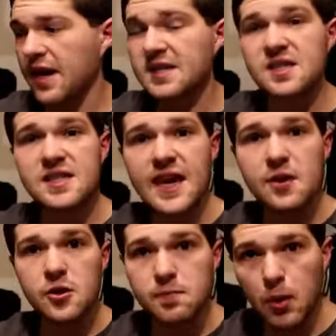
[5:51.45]
a
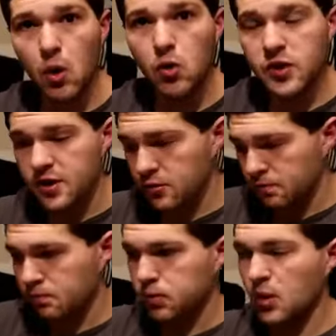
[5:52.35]
standard pole that you
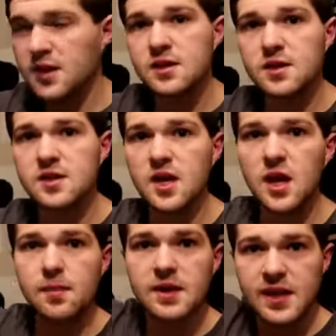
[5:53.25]
put into the
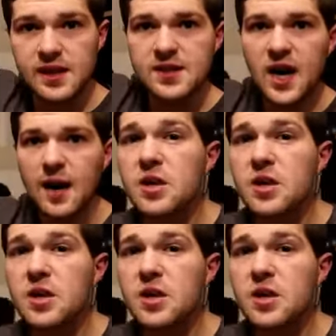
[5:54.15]
sub and then the top,